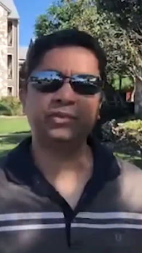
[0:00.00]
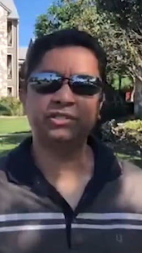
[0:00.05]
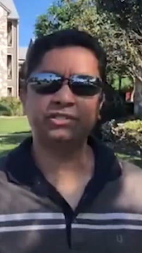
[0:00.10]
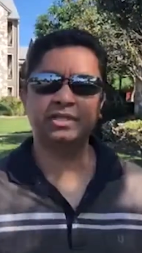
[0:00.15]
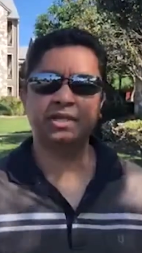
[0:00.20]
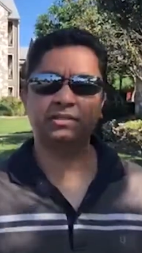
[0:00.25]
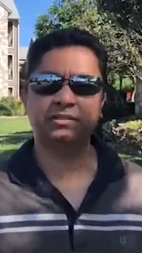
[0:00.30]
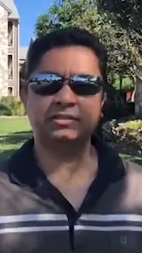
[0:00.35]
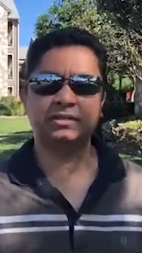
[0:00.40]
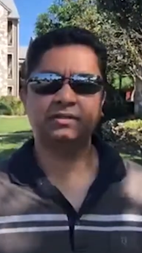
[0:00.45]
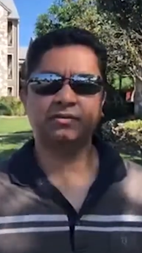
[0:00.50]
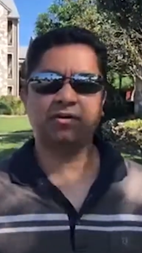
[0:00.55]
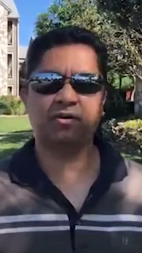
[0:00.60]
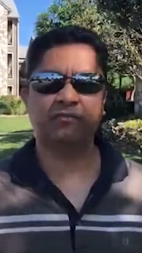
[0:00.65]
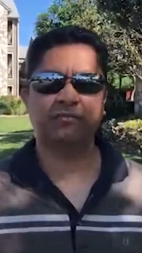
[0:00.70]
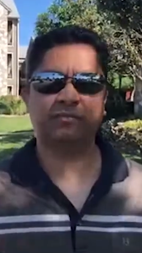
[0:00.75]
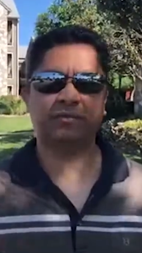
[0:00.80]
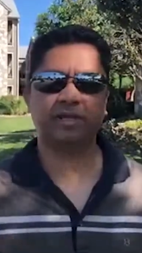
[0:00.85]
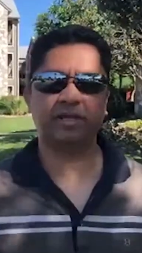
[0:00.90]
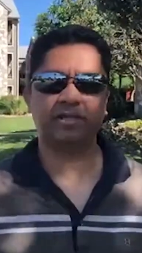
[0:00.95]
depreciation
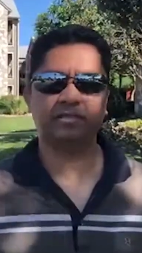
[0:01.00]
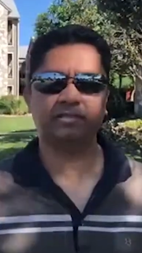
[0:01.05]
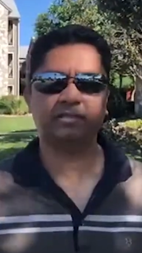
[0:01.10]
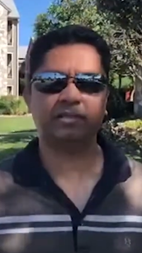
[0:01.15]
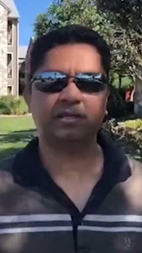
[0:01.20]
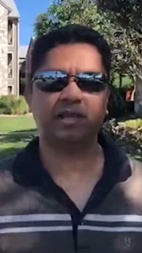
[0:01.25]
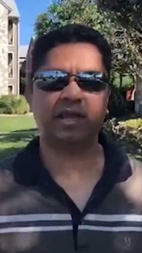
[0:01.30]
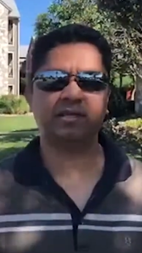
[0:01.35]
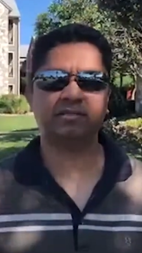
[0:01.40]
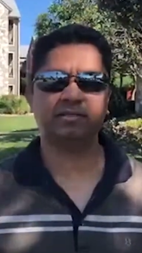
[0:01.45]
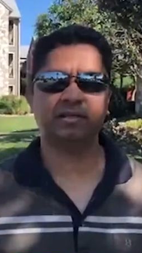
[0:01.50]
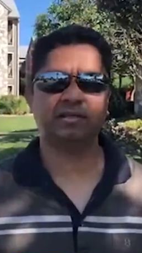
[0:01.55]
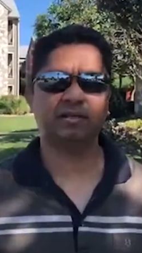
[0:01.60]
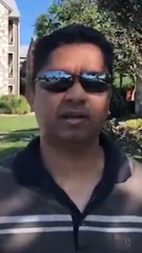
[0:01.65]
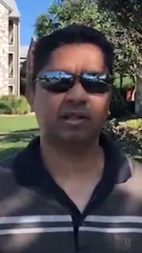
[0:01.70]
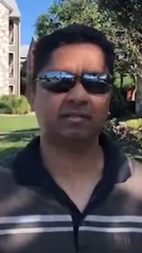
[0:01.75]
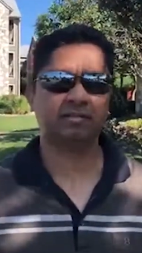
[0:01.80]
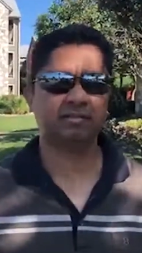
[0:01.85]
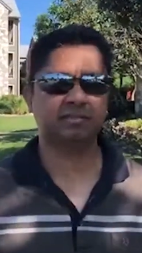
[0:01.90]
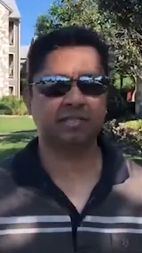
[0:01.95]
of real estate asset
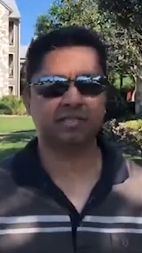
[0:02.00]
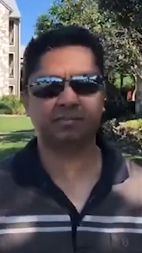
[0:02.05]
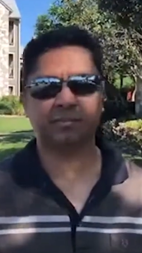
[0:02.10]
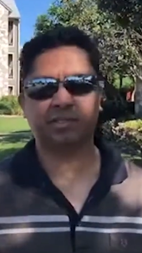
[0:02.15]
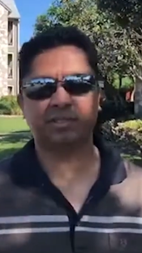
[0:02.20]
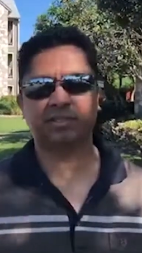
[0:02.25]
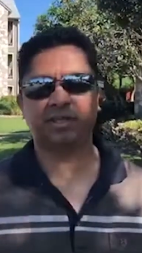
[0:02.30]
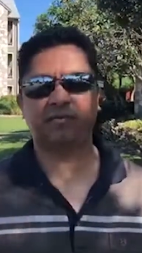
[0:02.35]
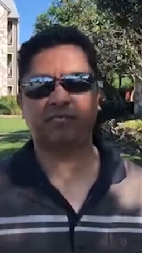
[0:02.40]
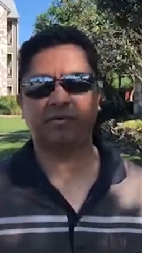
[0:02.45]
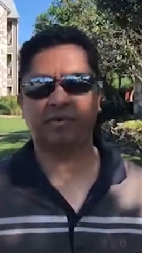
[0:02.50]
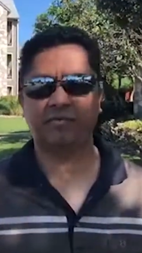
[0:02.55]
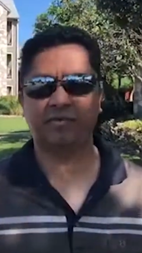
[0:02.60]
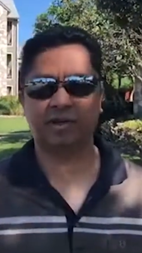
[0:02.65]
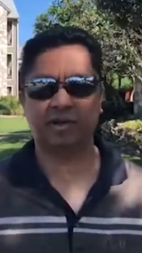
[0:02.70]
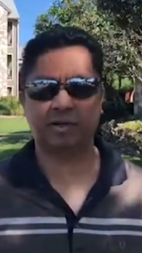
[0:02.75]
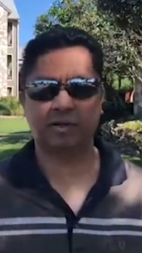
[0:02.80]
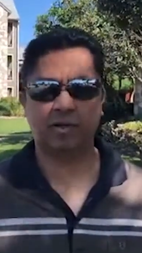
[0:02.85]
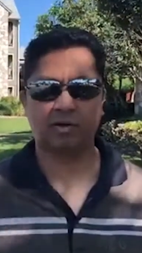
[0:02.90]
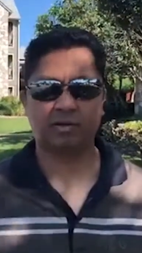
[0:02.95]
classes has been there for a
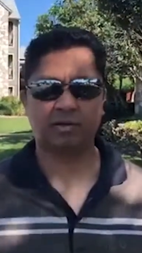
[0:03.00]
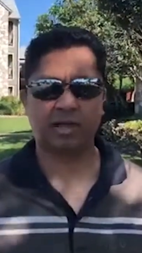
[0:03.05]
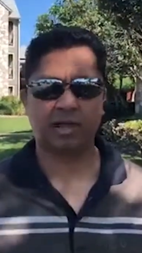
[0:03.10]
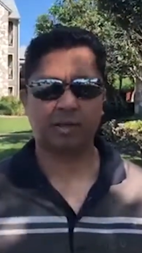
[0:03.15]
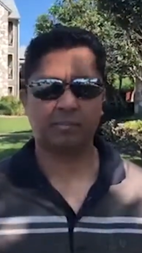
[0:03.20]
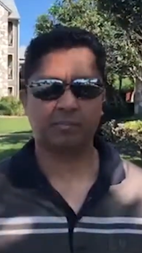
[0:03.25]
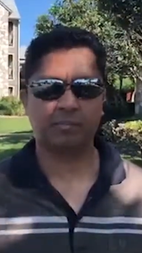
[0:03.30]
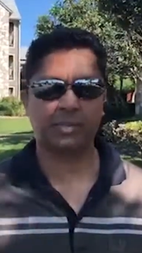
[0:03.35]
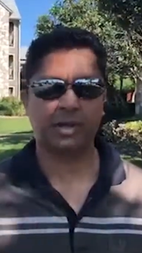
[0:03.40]
very long time.